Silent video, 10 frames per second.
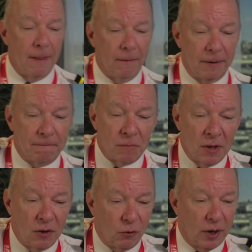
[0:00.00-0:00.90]
right?
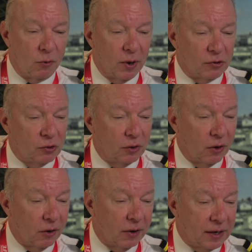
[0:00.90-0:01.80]
Great question.
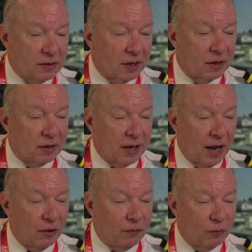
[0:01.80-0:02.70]
All right. Uh,
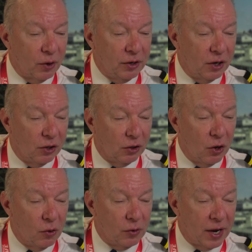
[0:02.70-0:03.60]
California
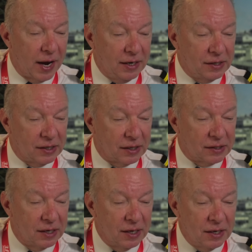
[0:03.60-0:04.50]
Glow
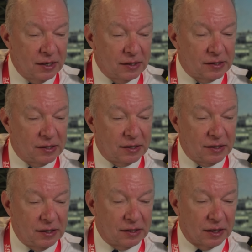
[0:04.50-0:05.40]

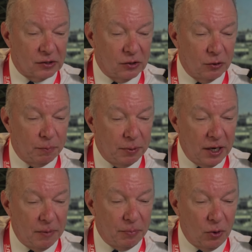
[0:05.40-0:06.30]
9666. Do
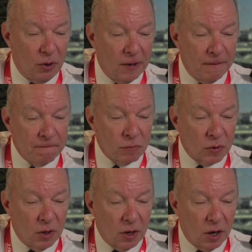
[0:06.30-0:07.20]
people
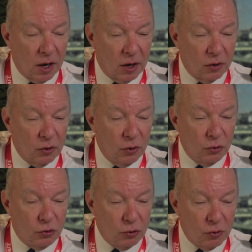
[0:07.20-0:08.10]
uh, who
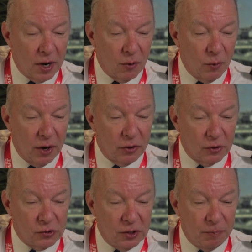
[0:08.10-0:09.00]
do not wear their
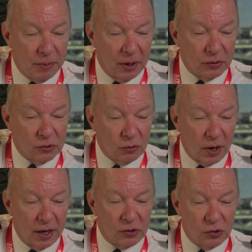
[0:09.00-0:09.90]
seatbelts
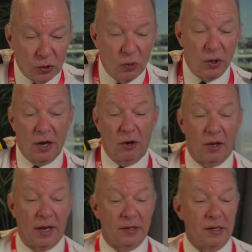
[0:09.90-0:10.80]
try to sue the
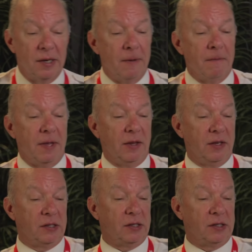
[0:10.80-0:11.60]
airlines in these